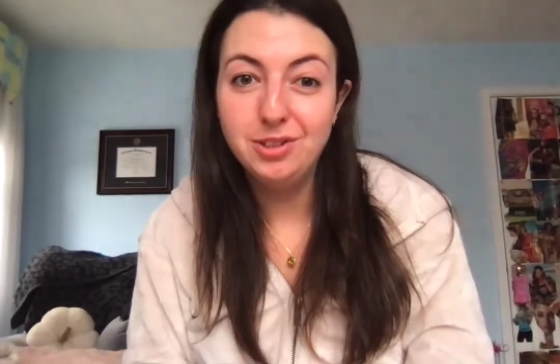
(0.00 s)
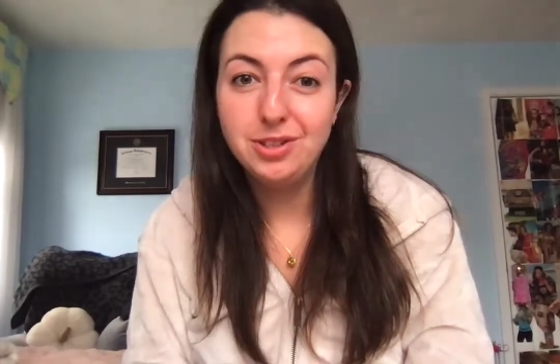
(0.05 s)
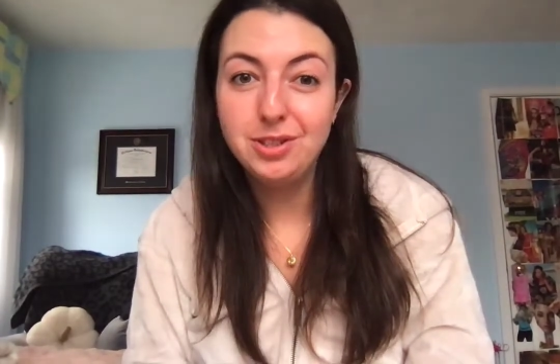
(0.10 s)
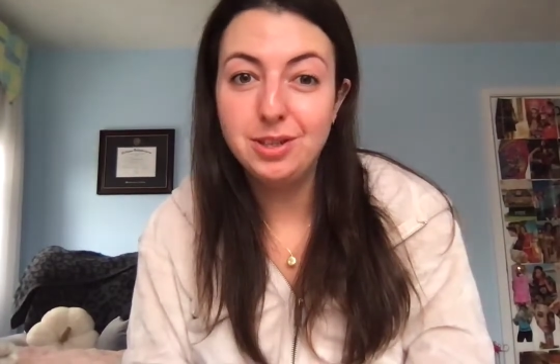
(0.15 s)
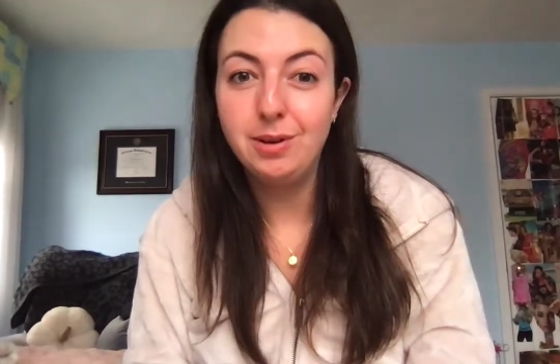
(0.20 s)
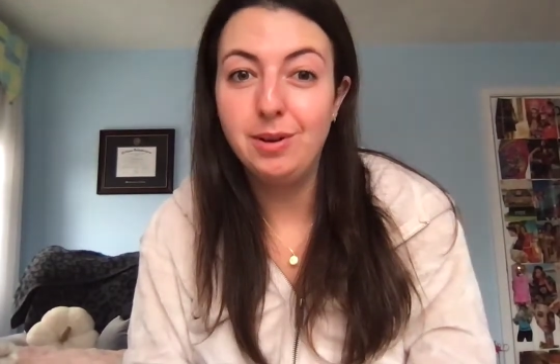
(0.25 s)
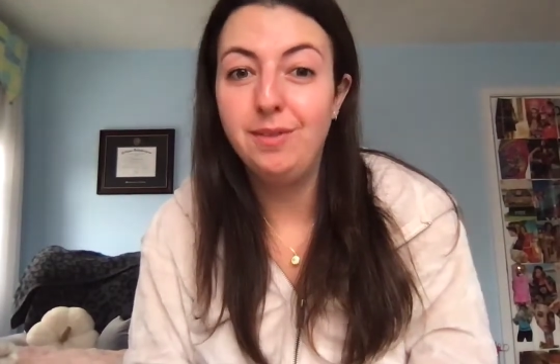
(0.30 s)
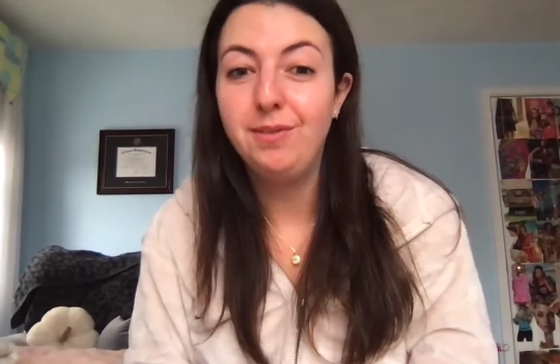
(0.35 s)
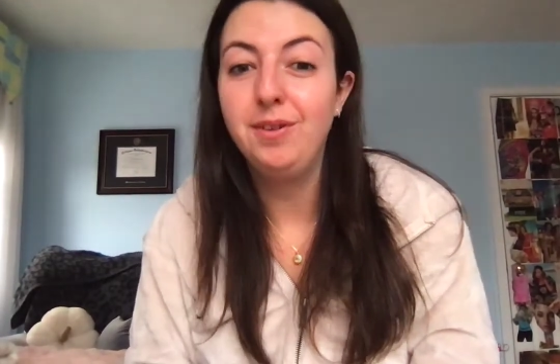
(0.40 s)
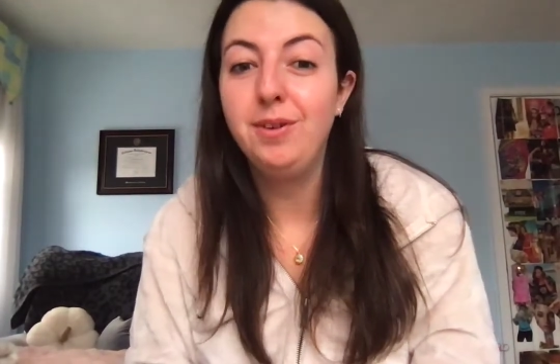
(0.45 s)

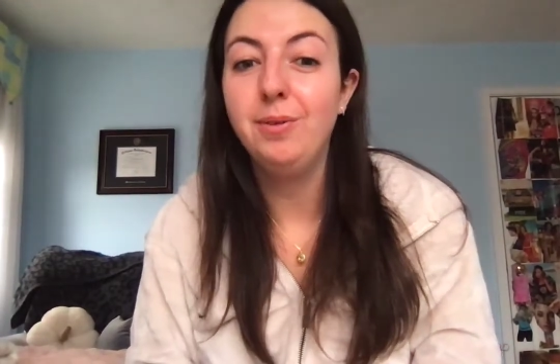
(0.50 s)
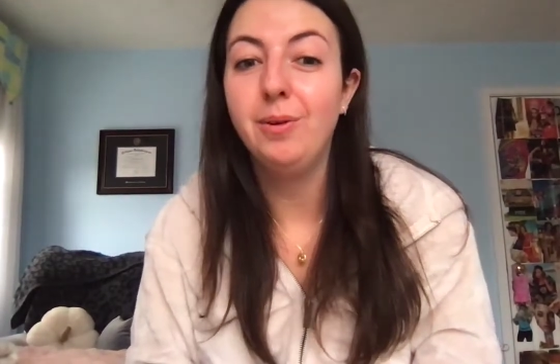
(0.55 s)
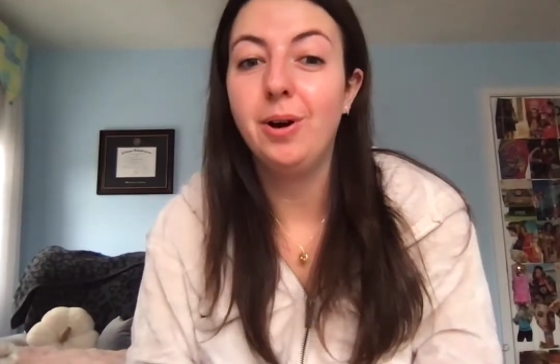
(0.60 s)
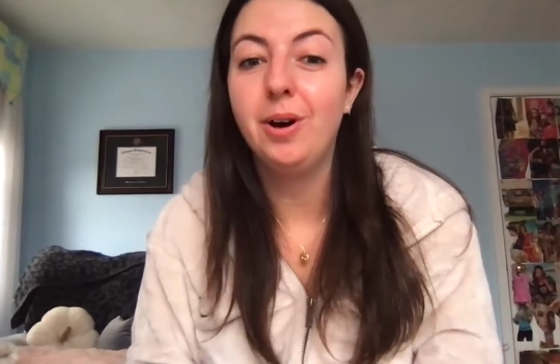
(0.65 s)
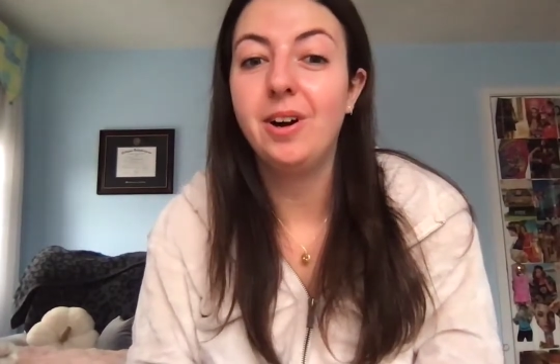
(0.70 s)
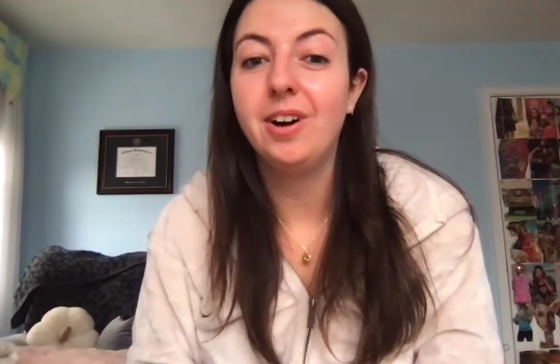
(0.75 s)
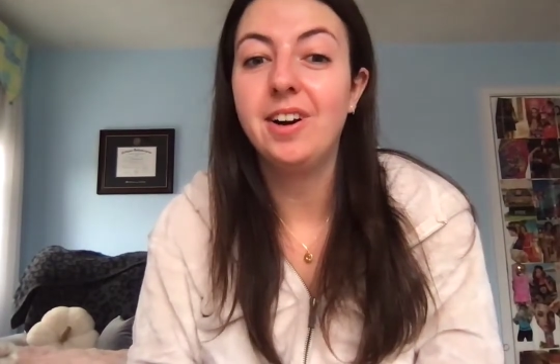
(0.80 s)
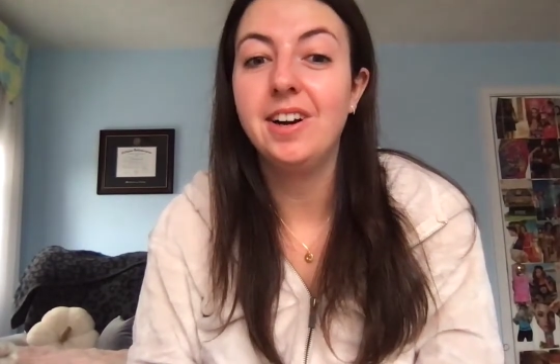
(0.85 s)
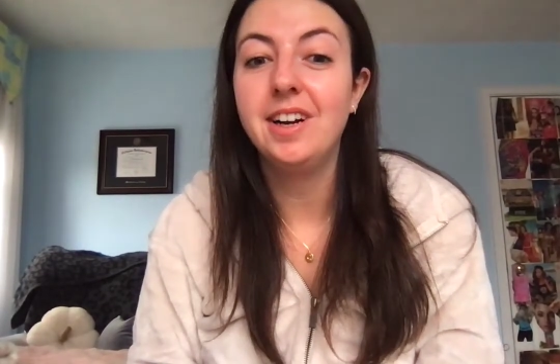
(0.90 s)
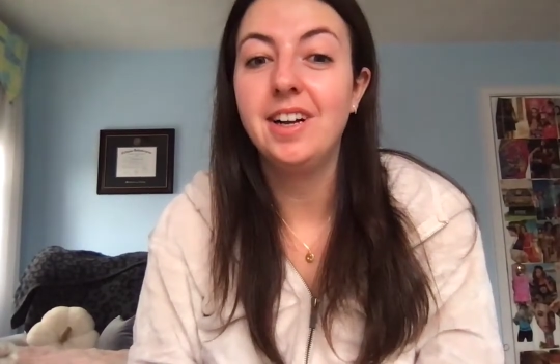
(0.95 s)
So if you
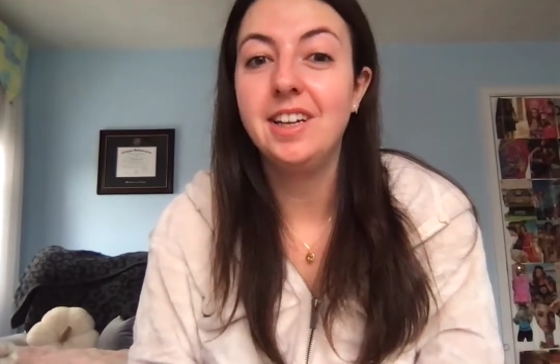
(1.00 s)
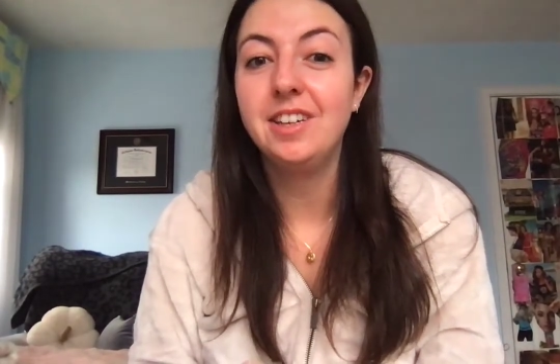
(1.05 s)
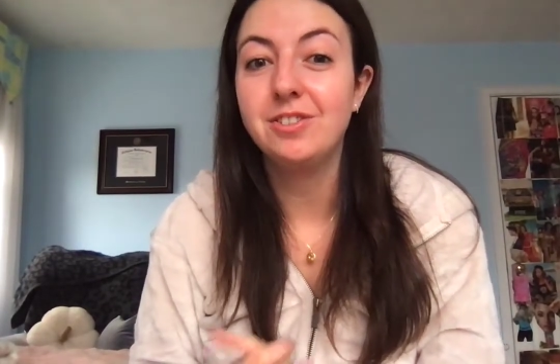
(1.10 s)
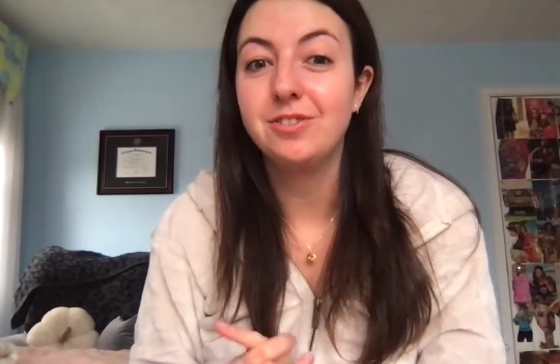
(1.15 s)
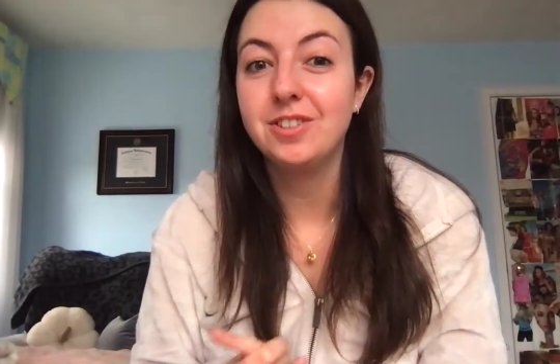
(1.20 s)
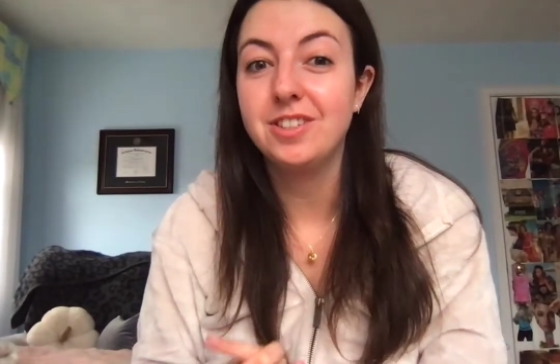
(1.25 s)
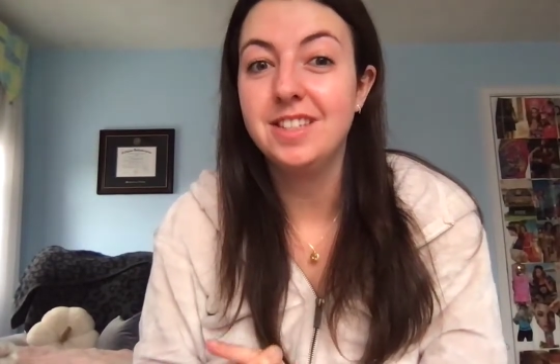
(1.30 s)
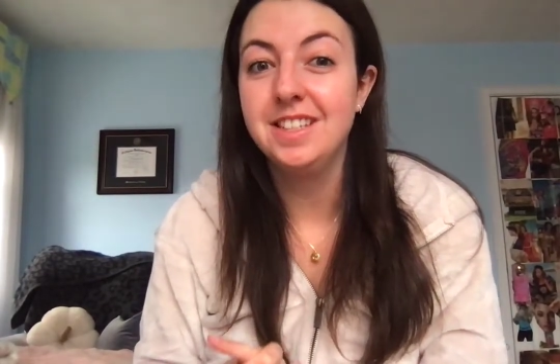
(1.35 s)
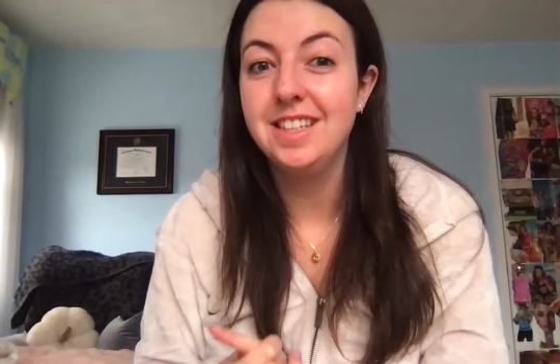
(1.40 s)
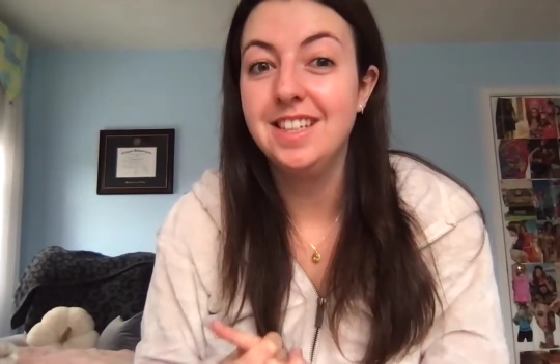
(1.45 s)
are
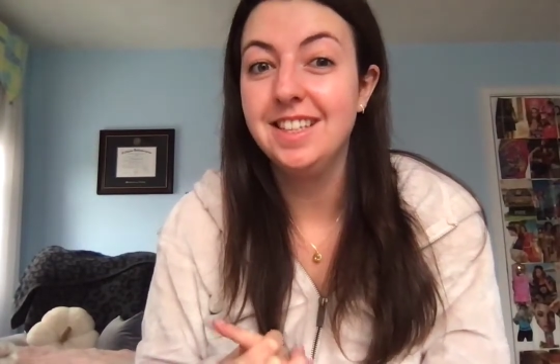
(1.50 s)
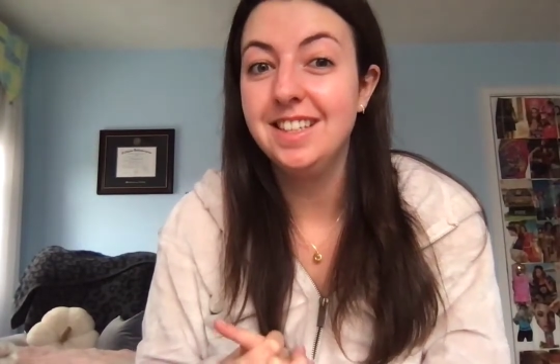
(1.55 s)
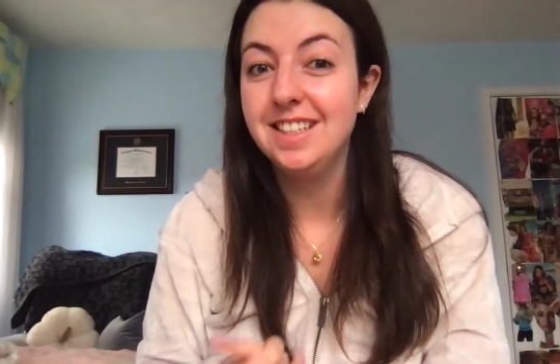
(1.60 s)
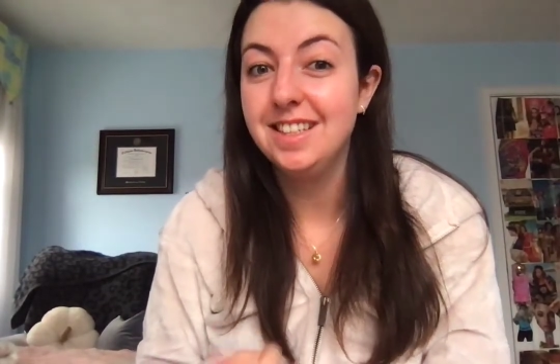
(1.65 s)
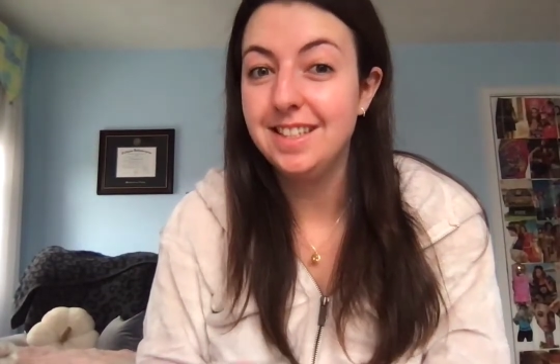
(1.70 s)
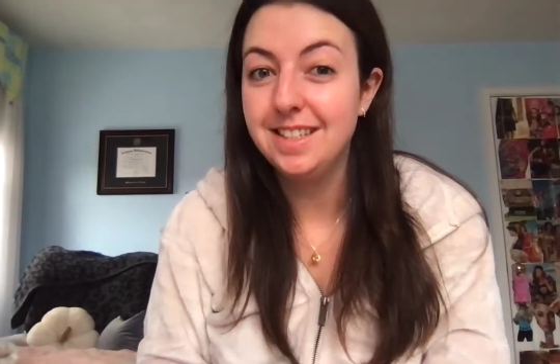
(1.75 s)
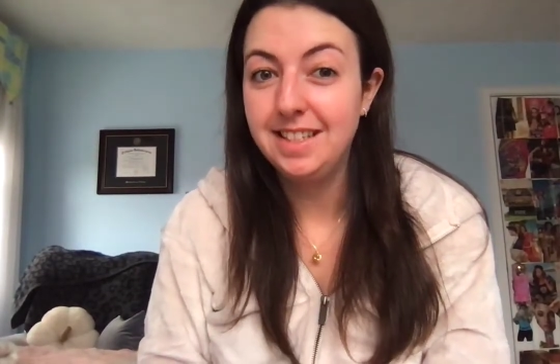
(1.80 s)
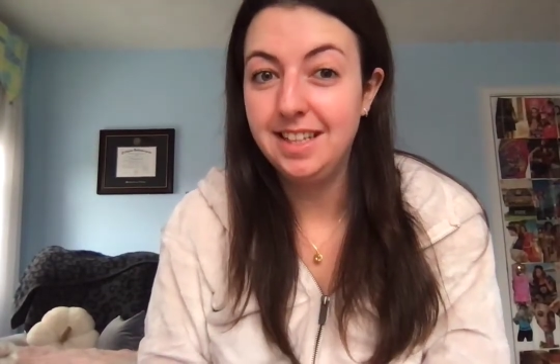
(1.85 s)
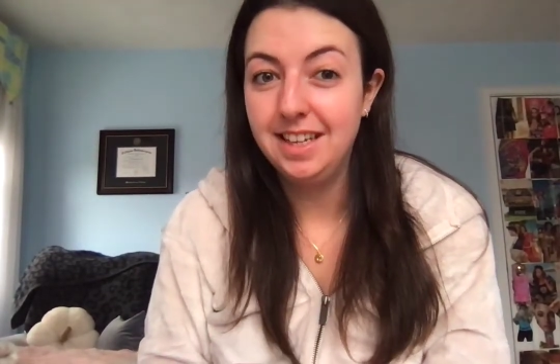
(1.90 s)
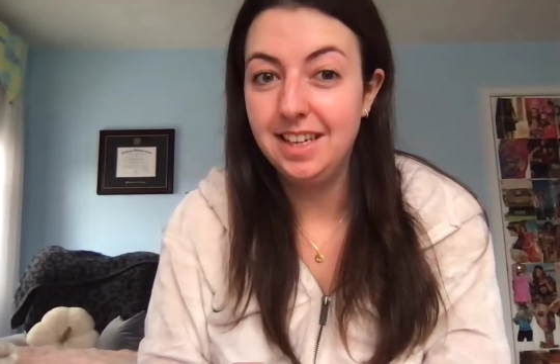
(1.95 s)
interested in
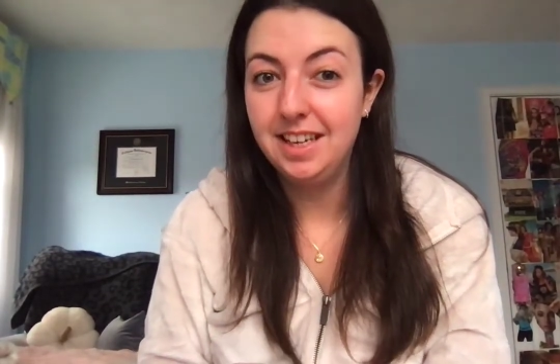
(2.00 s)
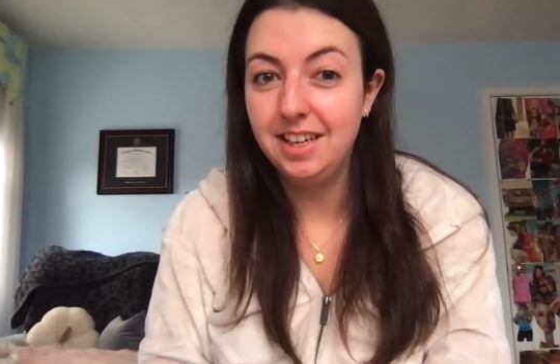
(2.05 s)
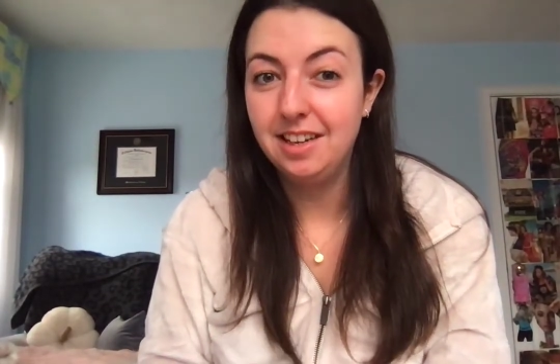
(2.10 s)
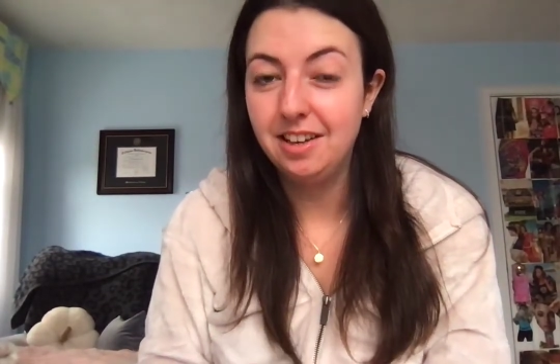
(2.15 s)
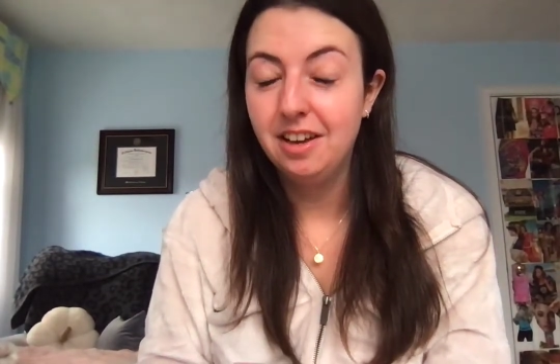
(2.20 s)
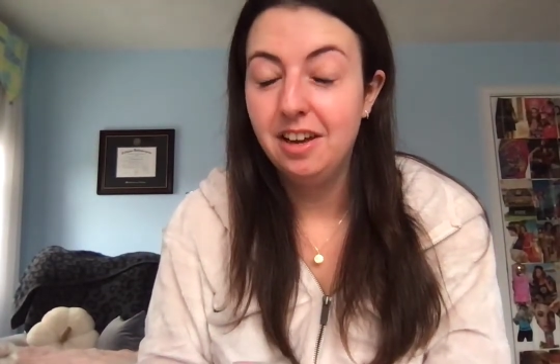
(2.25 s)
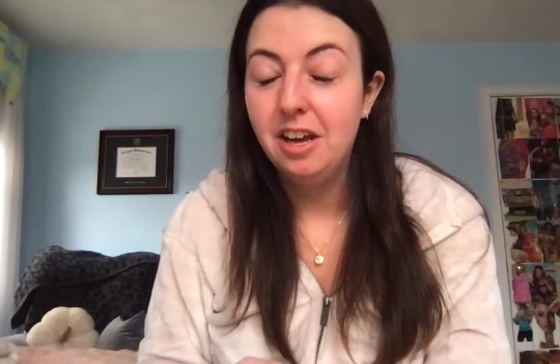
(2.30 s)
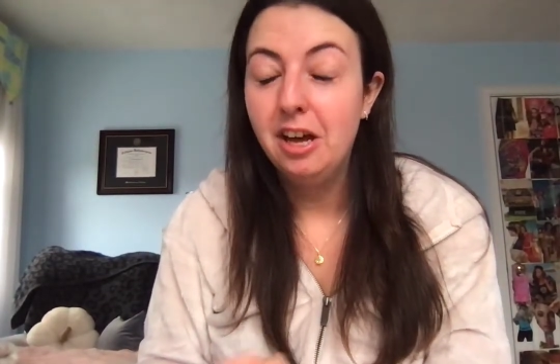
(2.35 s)
seeing